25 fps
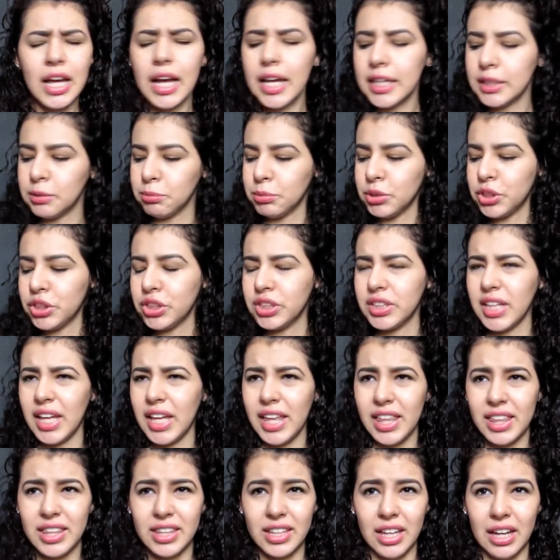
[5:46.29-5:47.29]
as much as I
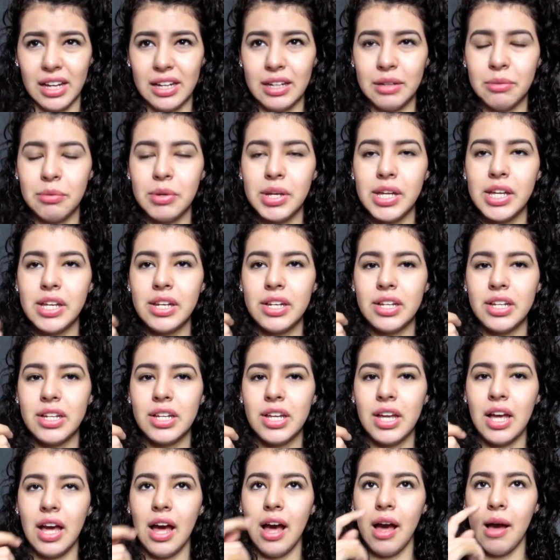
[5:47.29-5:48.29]
thought it would
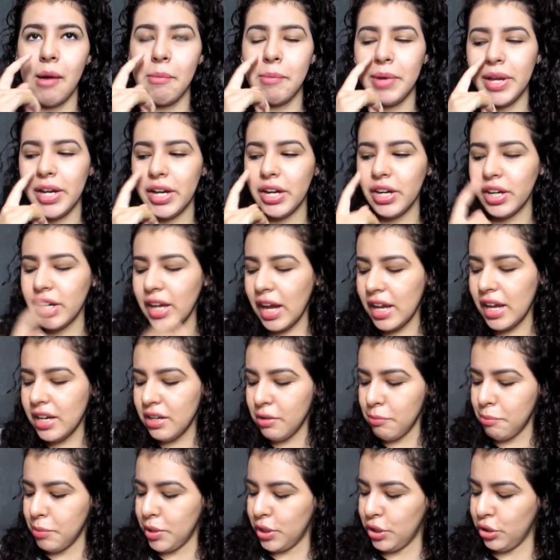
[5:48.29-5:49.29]
um, it hurt kind
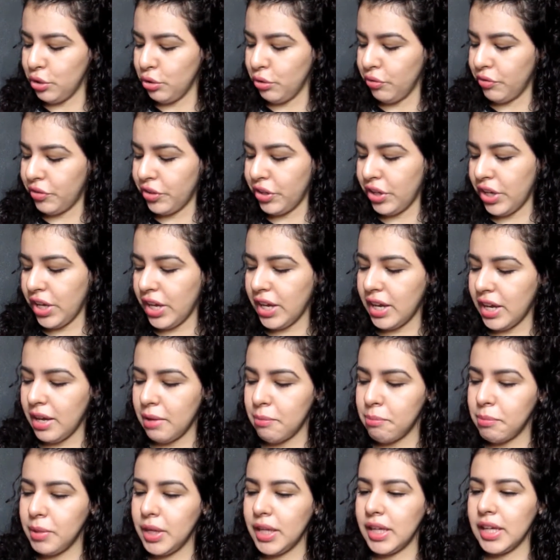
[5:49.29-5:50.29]
of maneuvering
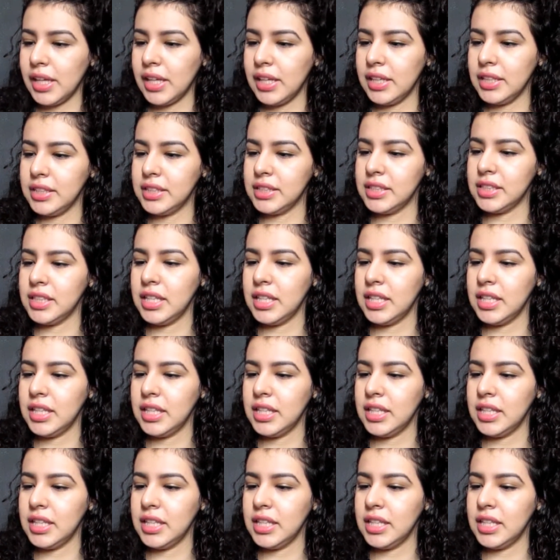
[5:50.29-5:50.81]
it because